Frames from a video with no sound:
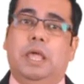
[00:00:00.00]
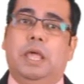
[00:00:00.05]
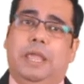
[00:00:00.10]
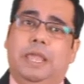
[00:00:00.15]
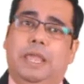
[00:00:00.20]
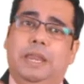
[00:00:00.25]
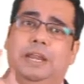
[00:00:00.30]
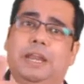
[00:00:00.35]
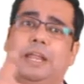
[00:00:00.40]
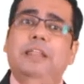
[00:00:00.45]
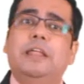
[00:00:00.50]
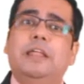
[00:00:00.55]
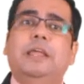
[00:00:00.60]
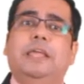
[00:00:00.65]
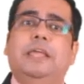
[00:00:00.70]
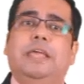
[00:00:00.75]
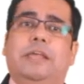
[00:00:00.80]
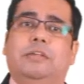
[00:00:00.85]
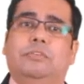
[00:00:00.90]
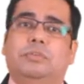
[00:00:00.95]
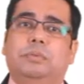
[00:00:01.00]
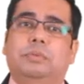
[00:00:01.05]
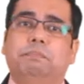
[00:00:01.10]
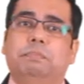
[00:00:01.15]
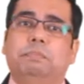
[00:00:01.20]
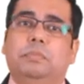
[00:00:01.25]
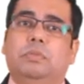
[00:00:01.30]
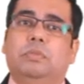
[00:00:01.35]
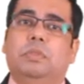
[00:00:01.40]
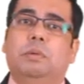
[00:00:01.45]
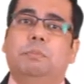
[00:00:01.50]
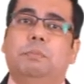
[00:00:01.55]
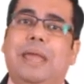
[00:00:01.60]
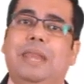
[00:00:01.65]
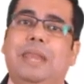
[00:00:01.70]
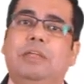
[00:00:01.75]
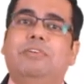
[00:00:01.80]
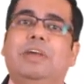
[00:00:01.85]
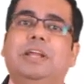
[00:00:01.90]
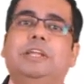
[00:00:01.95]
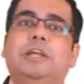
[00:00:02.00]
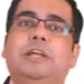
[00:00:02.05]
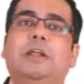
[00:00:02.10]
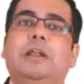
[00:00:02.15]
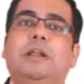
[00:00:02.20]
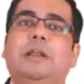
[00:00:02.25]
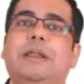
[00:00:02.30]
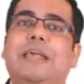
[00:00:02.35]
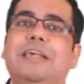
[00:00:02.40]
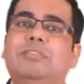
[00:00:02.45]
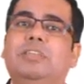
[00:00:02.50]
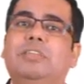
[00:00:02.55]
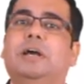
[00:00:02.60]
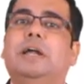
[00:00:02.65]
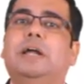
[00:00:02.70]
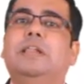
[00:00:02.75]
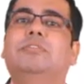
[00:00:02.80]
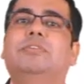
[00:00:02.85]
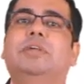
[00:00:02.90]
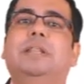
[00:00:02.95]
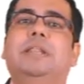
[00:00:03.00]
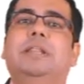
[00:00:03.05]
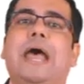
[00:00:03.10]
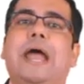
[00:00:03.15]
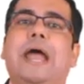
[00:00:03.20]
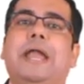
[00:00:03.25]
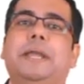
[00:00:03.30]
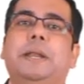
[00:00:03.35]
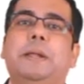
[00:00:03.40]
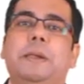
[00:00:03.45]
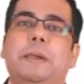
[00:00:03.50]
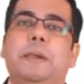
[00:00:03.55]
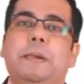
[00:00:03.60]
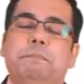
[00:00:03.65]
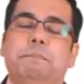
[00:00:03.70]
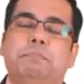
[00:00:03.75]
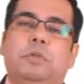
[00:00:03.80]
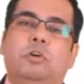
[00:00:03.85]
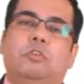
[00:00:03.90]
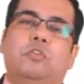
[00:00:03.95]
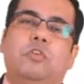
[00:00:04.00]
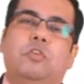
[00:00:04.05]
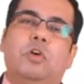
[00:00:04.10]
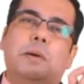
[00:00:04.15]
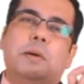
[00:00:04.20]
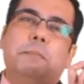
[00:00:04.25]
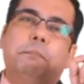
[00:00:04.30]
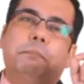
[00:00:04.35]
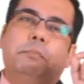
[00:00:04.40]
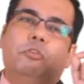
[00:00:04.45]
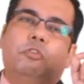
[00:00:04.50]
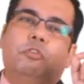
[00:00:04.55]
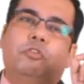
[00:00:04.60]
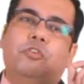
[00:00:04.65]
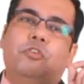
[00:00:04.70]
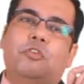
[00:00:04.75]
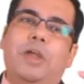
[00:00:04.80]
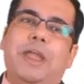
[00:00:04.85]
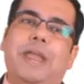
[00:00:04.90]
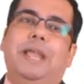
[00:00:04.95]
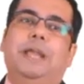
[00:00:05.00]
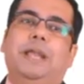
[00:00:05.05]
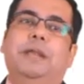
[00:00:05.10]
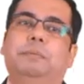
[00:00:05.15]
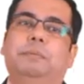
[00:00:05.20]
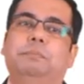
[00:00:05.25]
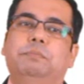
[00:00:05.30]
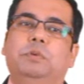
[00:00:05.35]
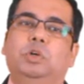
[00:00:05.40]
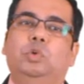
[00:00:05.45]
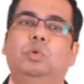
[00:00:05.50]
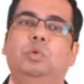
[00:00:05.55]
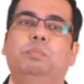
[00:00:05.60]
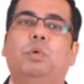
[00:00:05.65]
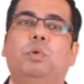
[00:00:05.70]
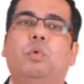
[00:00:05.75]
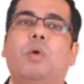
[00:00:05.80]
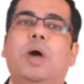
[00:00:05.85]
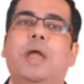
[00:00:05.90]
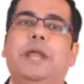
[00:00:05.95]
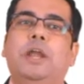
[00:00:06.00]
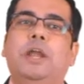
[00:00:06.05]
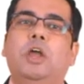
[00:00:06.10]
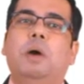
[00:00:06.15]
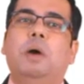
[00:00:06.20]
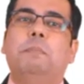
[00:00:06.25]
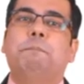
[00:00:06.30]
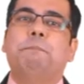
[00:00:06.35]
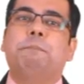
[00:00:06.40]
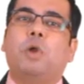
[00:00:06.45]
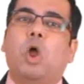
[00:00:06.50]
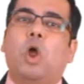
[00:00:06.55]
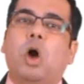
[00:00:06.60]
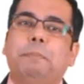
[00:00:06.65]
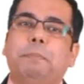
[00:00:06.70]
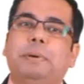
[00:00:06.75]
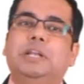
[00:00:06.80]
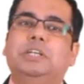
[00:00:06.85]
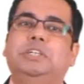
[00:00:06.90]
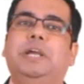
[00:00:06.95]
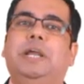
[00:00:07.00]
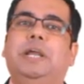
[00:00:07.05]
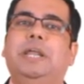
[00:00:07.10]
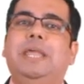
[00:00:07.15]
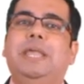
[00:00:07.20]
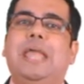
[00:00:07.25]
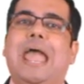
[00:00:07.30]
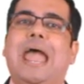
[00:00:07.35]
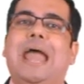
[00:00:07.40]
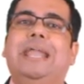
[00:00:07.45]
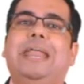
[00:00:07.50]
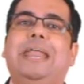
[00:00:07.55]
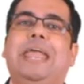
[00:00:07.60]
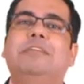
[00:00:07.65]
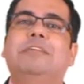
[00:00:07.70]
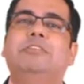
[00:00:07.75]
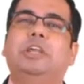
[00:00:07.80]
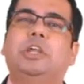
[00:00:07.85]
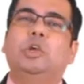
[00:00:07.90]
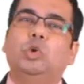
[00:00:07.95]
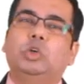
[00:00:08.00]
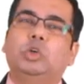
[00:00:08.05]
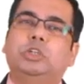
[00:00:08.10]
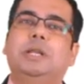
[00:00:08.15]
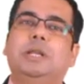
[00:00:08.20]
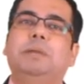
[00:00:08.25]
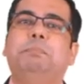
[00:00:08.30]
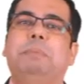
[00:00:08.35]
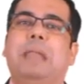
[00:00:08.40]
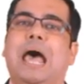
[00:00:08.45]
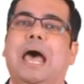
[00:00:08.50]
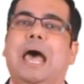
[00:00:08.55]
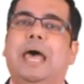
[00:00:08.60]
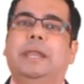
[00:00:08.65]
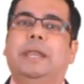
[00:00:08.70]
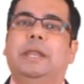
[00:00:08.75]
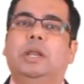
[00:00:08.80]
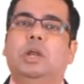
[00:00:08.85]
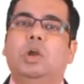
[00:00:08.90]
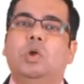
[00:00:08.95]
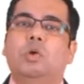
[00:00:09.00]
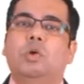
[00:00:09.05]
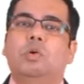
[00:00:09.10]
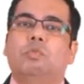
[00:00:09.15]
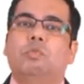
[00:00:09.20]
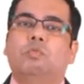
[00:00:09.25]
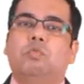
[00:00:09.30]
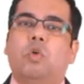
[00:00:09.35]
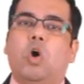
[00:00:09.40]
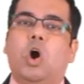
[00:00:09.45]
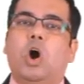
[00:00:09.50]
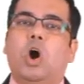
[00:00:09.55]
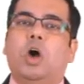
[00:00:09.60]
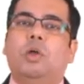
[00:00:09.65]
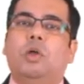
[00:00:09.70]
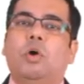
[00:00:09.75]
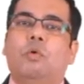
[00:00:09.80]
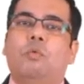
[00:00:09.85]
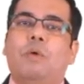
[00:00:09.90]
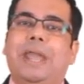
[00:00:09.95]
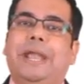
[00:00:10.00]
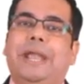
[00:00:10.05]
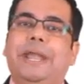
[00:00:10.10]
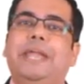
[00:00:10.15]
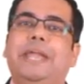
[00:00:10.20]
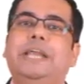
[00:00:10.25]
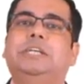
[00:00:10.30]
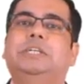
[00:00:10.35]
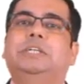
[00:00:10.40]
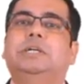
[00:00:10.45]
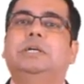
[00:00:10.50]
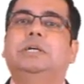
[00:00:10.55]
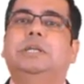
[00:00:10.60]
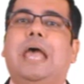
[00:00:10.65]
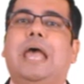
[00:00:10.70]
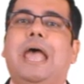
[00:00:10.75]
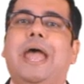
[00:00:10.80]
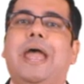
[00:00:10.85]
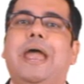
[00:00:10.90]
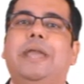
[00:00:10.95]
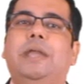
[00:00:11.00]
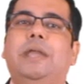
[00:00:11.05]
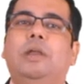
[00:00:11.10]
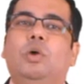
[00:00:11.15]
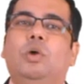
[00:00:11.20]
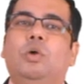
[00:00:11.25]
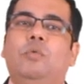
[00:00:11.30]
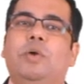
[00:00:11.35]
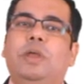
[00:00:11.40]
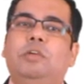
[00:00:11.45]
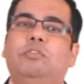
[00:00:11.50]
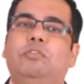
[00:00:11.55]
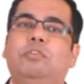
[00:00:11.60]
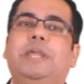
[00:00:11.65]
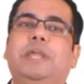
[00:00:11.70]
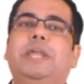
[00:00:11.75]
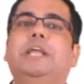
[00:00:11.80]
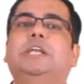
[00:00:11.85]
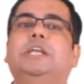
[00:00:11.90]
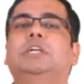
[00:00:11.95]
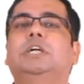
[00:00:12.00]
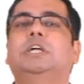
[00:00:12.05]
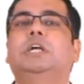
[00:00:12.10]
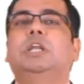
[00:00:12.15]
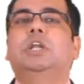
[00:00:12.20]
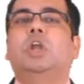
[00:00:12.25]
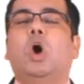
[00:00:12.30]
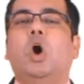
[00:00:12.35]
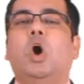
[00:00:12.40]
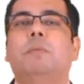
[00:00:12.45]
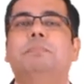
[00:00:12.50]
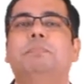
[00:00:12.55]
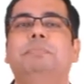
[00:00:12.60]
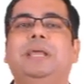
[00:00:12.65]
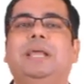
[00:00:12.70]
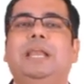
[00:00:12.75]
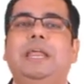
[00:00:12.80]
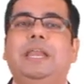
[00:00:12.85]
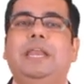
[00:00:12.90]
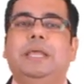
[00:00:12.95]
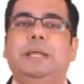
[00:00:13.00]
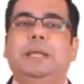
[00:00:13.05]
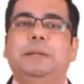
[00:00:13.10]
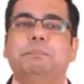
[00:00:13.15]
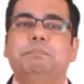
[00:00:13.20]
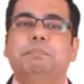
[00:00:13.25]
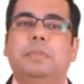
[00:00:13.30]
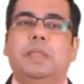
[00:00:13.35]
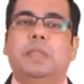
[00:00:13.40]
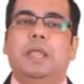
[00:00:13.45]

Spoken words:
In another case, the manufacturer raised the concern that the firm failed to provide a proper study and execution plan for validation and verification of the cleaning.